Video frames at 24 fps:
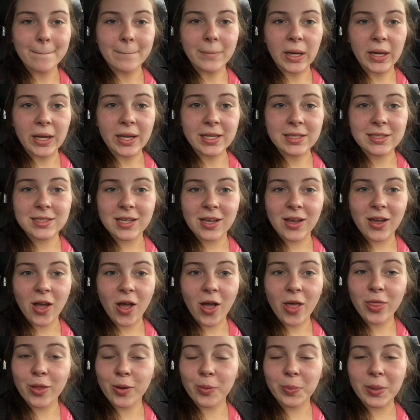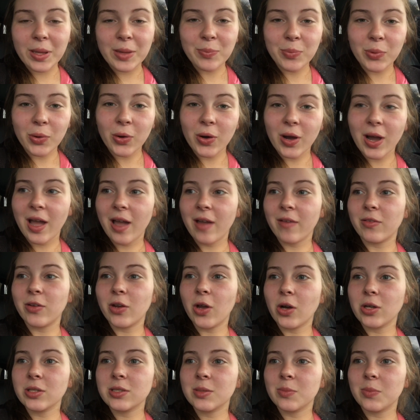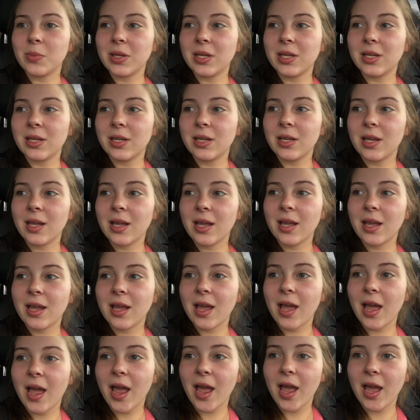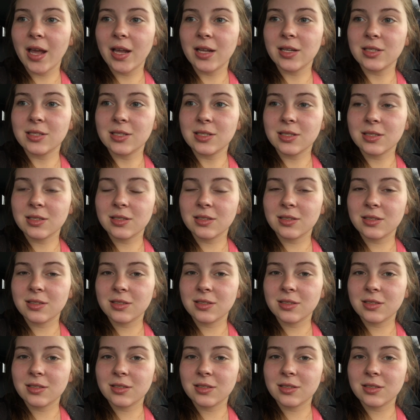But other people have not been as